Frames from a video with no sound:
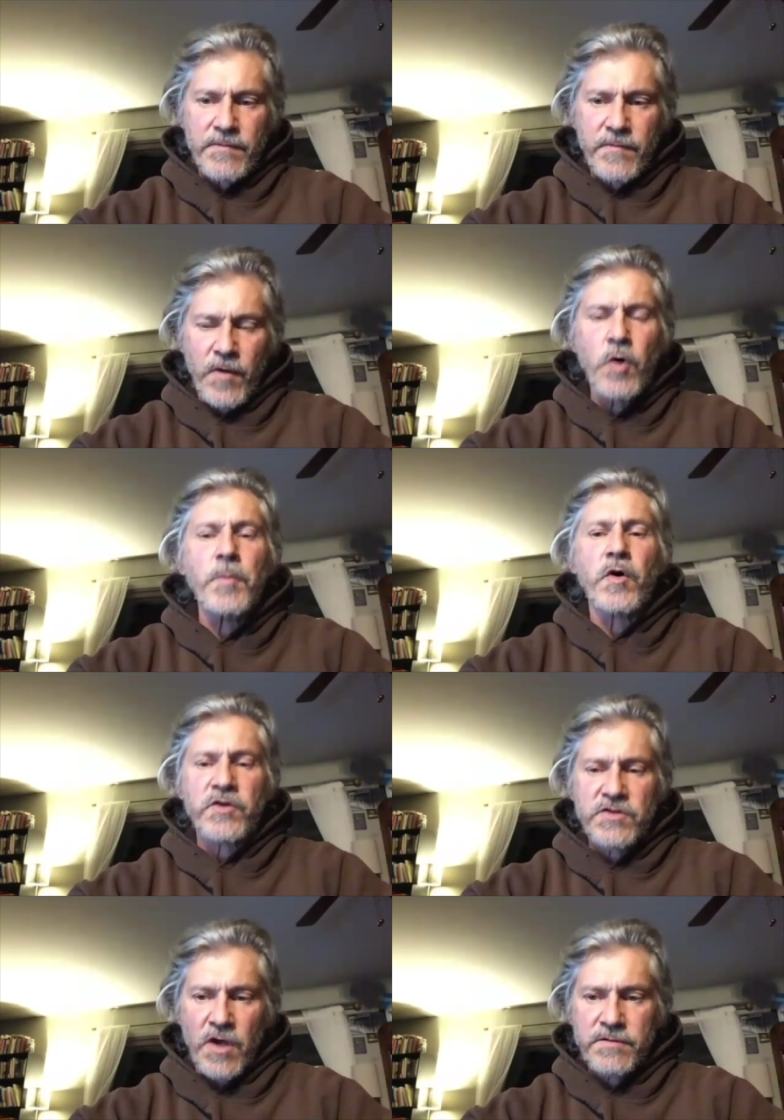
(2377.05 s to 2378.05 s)

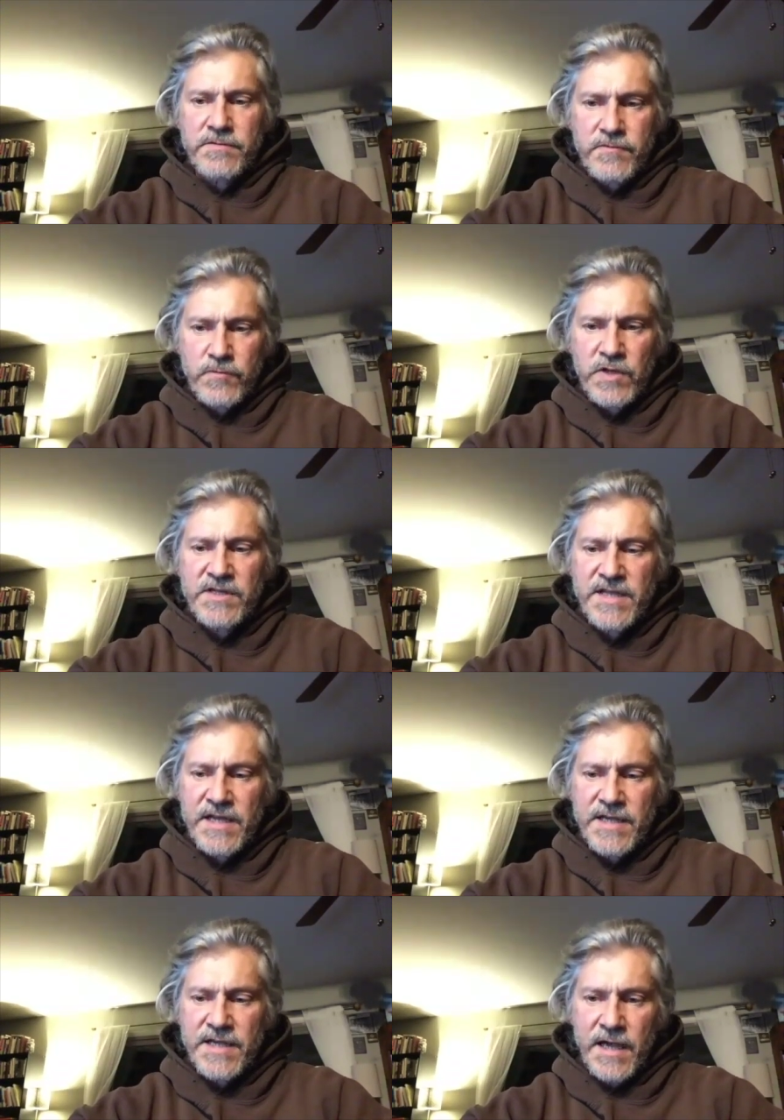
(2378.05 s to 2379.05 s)
homeowners on real estate
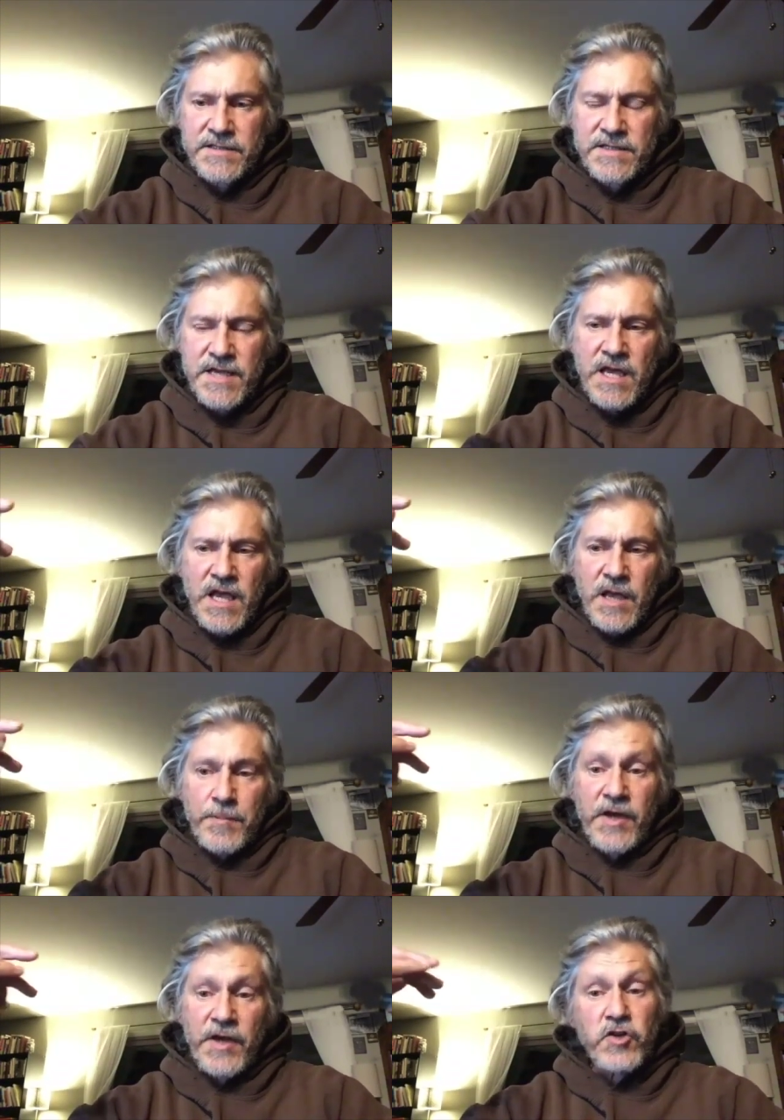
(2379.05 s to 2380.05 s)
taxes,
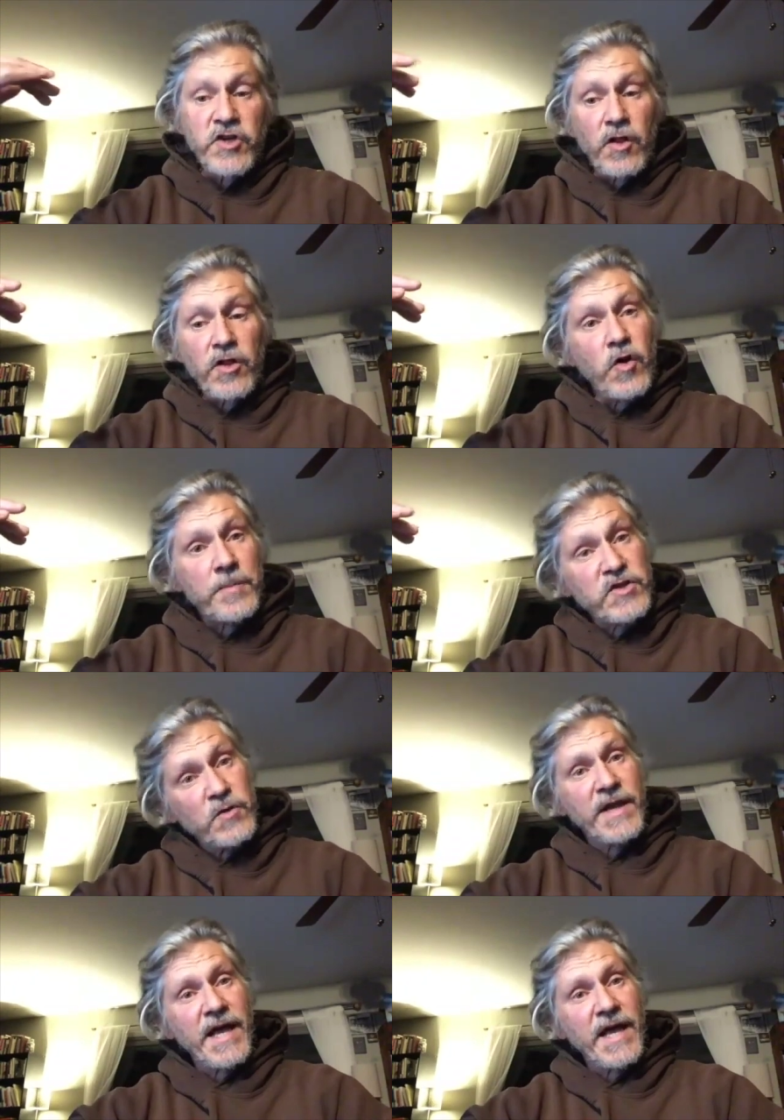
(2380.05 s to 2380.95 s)
but you can only go up 2.5.